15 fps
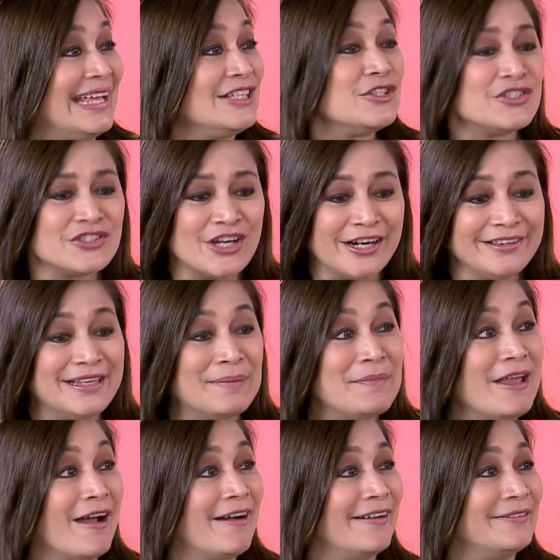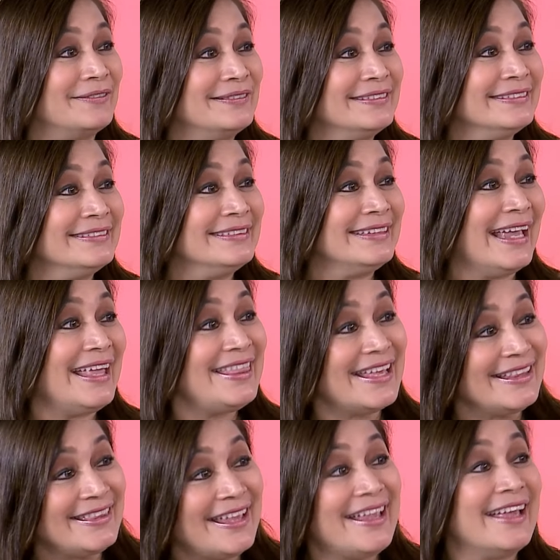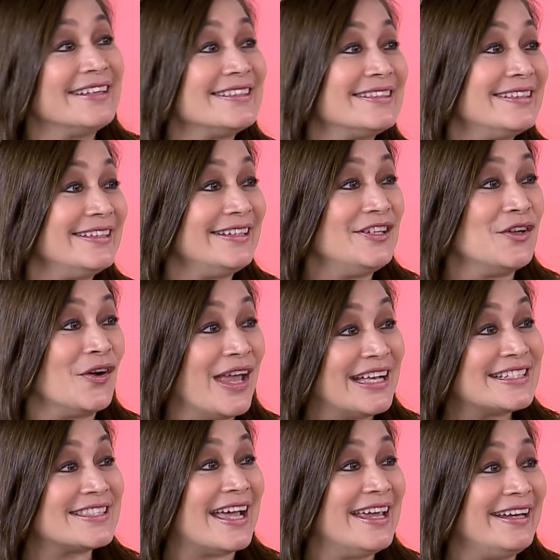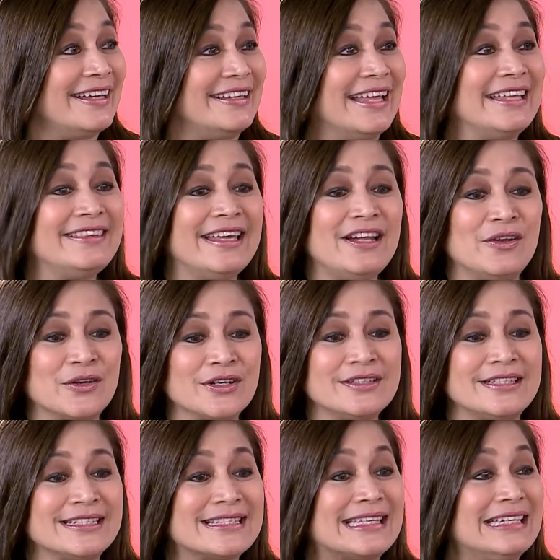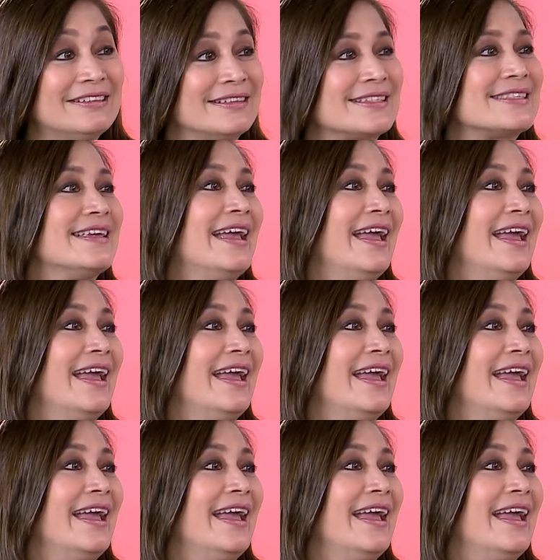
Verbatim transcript: Mm-hmm. You start them young, mm-hmm, and then they get, you know, excited and they learn these skills.